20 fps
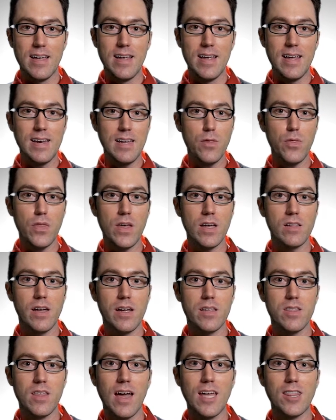anything
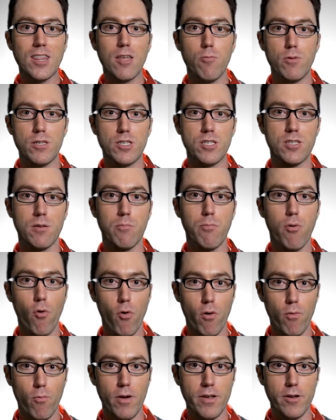like that that would
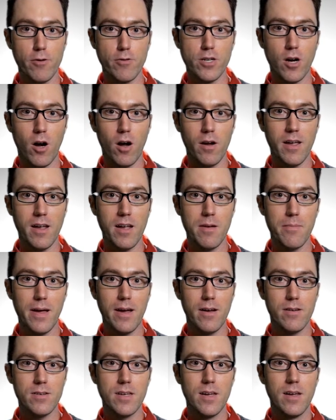support what you're talking
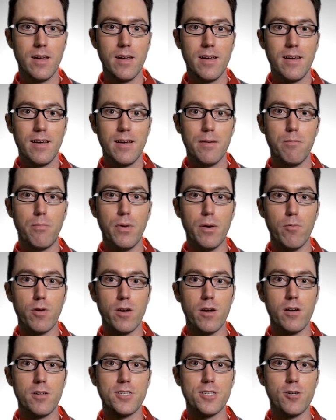about, but would
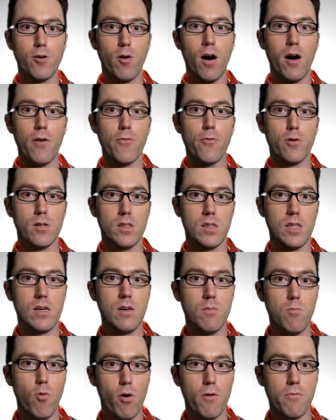also offer a
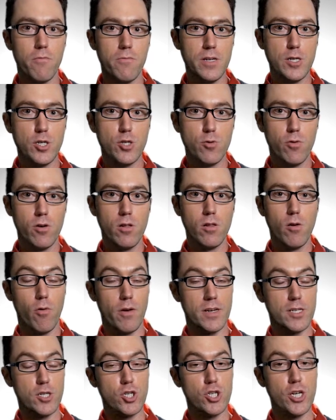little more visual or
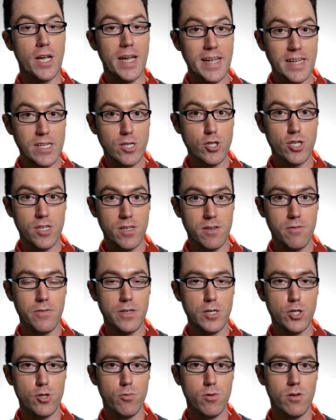a change in
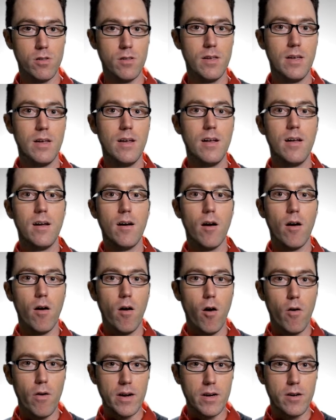visual,
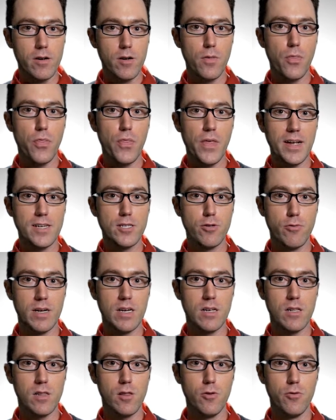are a good thing to
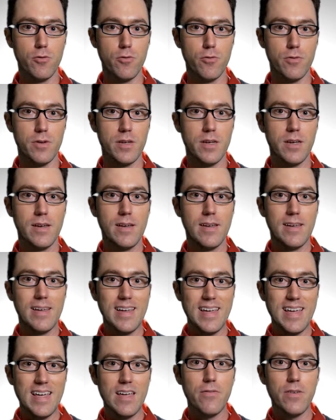include
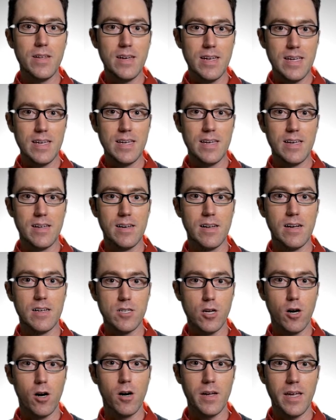even in a
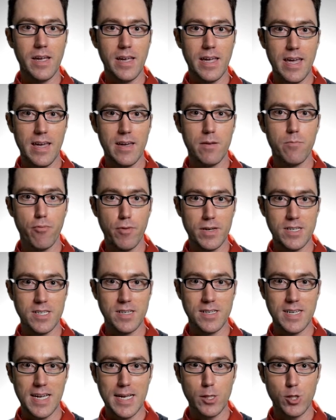talking head
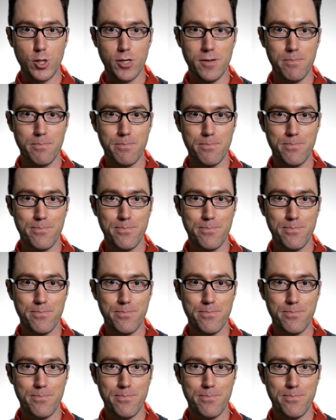presentation.